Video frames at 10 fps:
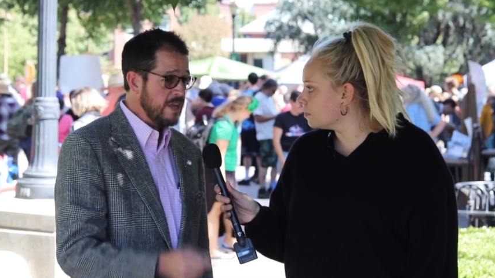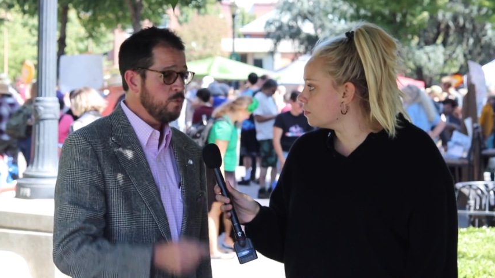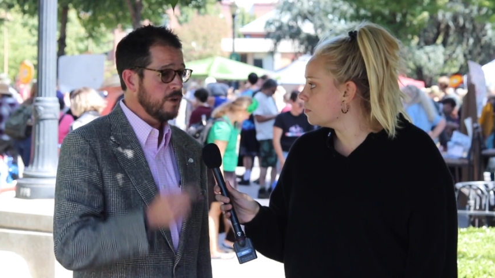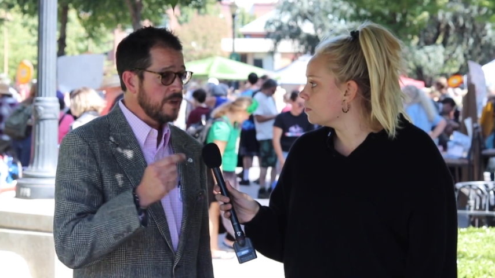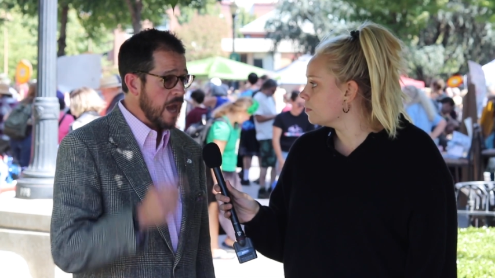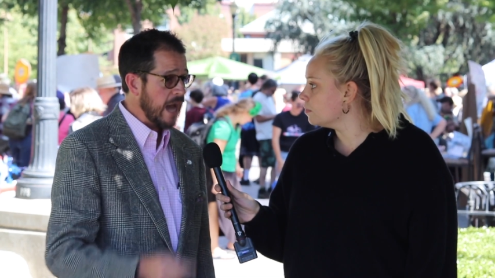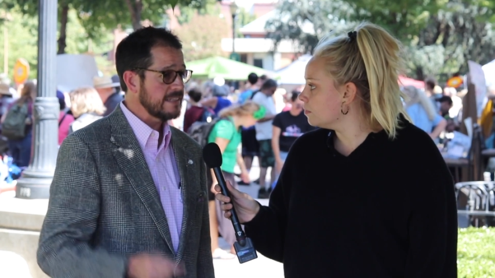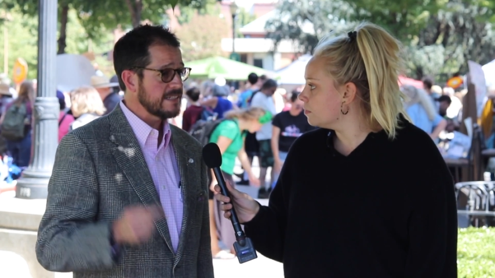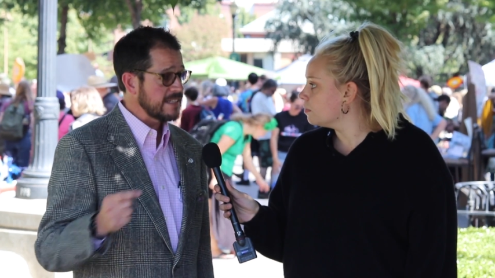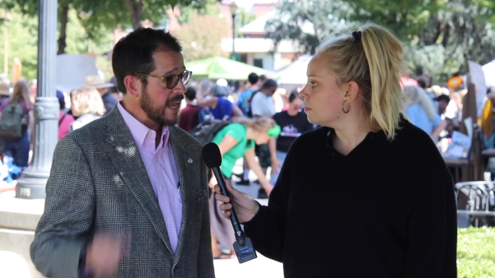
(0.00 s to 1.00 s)
Speaker 1: that we
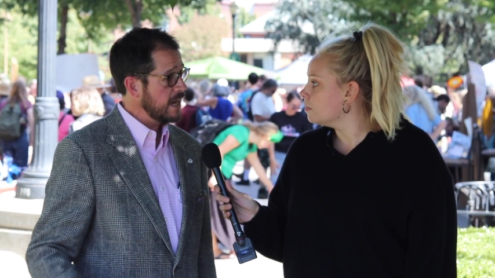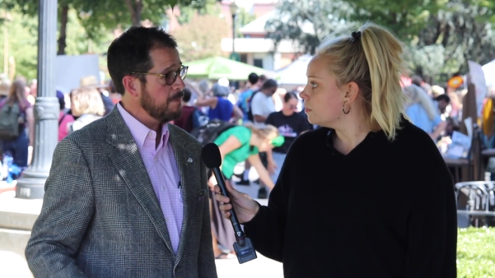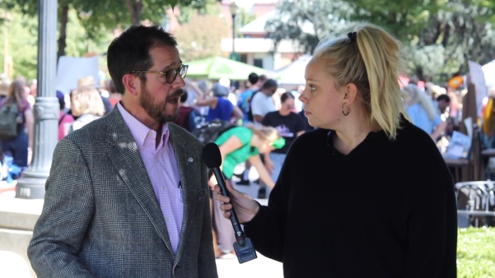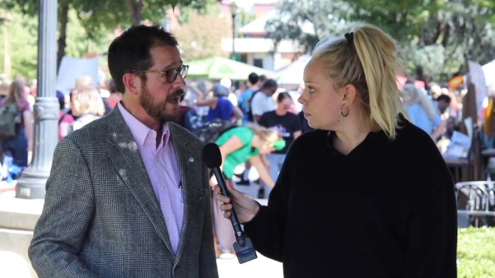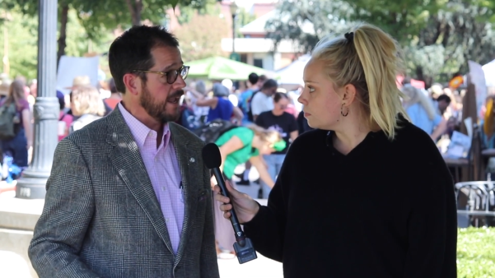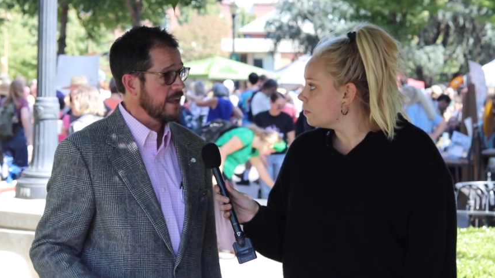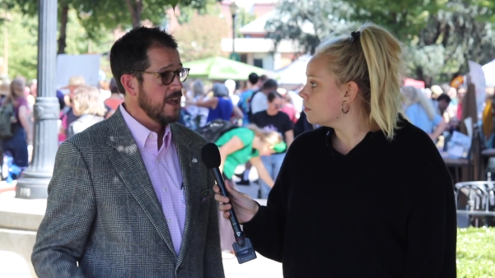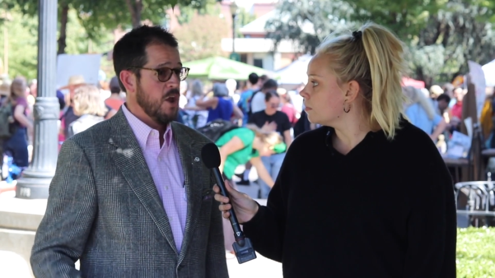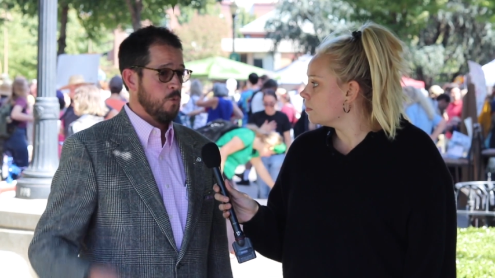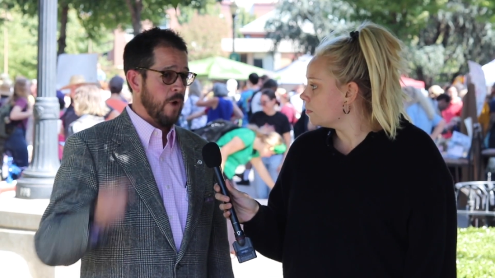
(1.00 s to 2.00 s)
will not stand
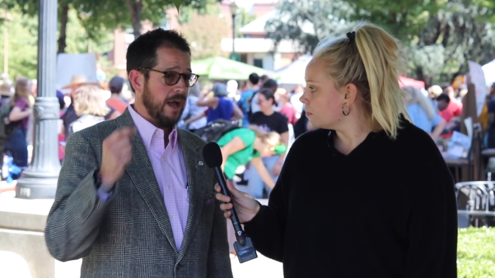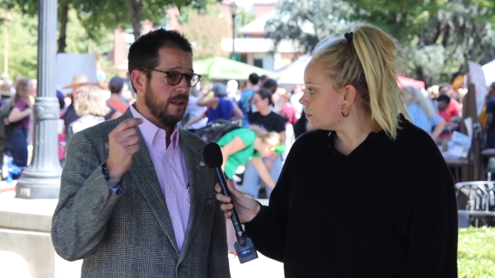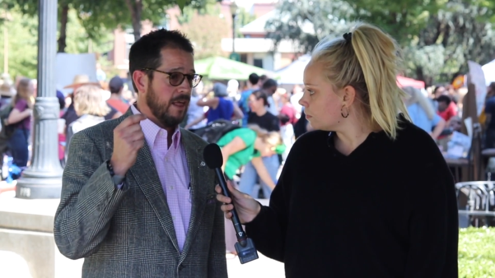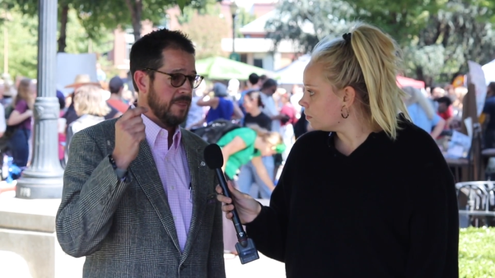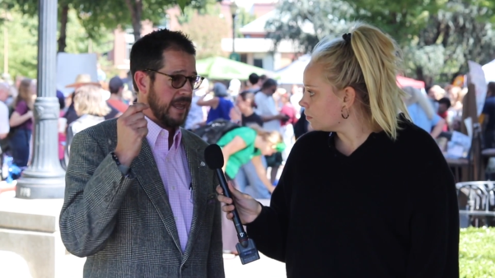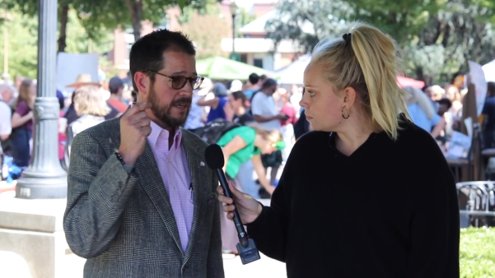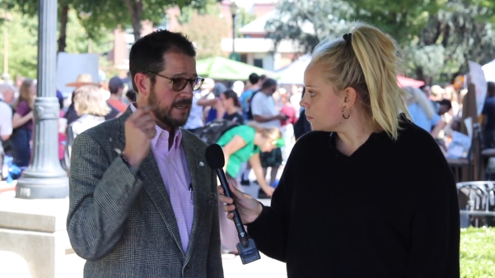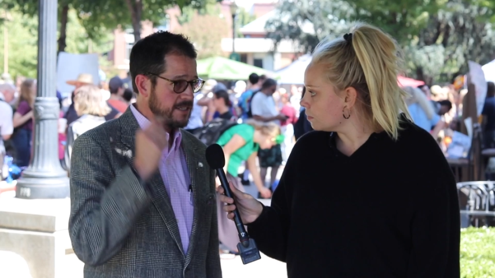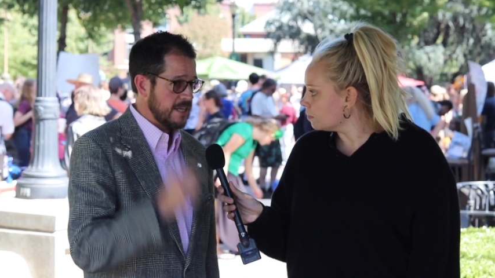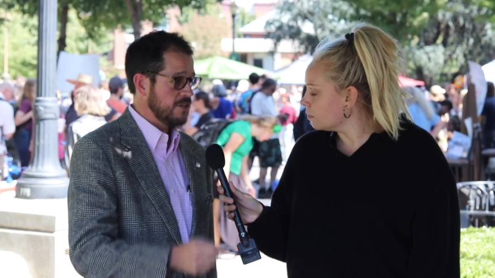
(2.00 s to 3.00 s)
by
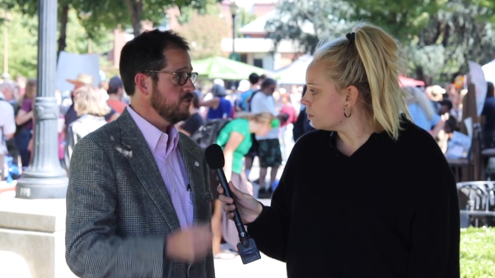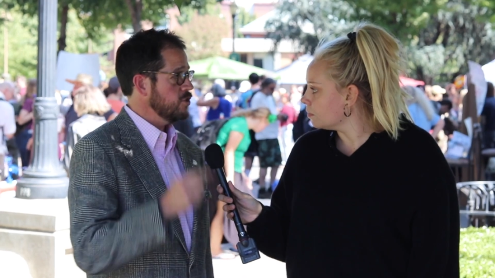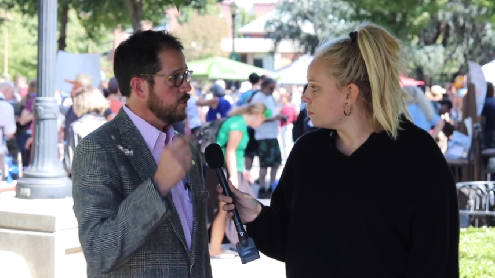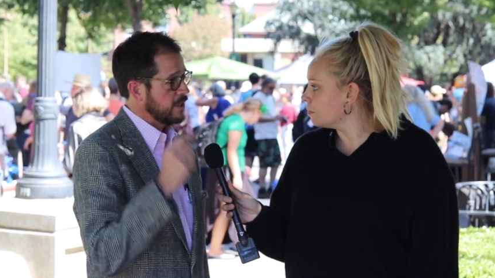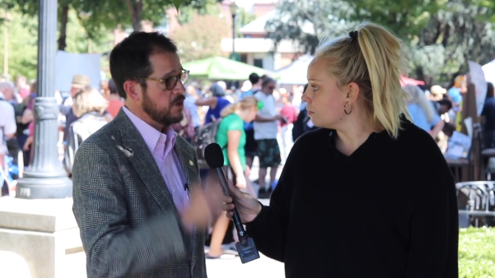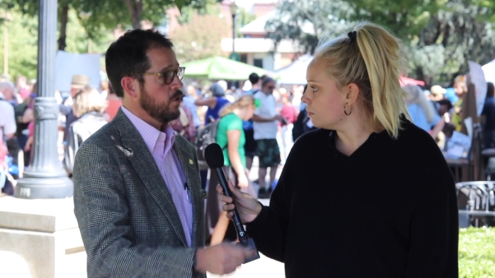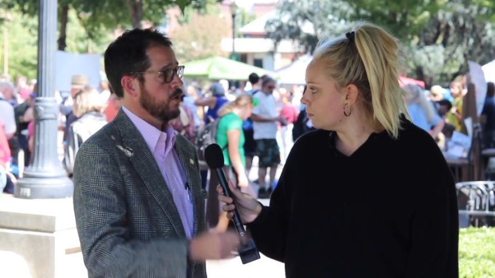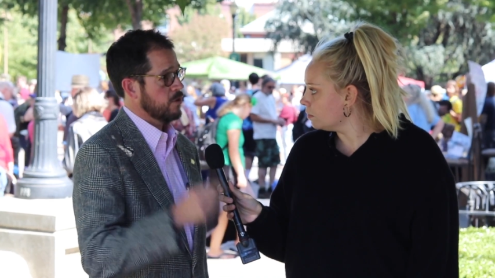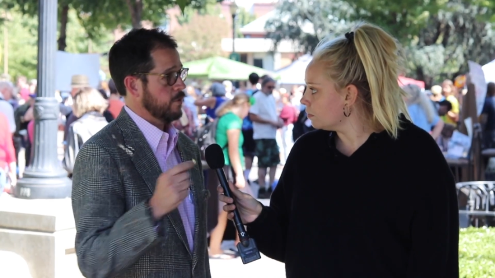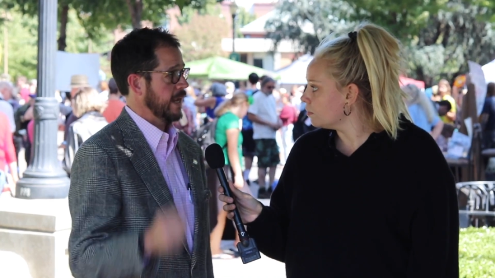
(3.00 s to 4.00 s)
while they continue
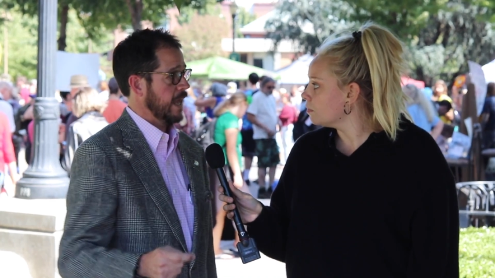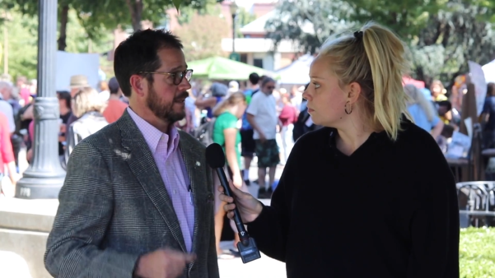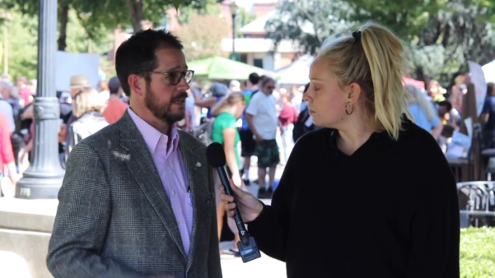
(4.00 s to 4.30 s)
to ignore the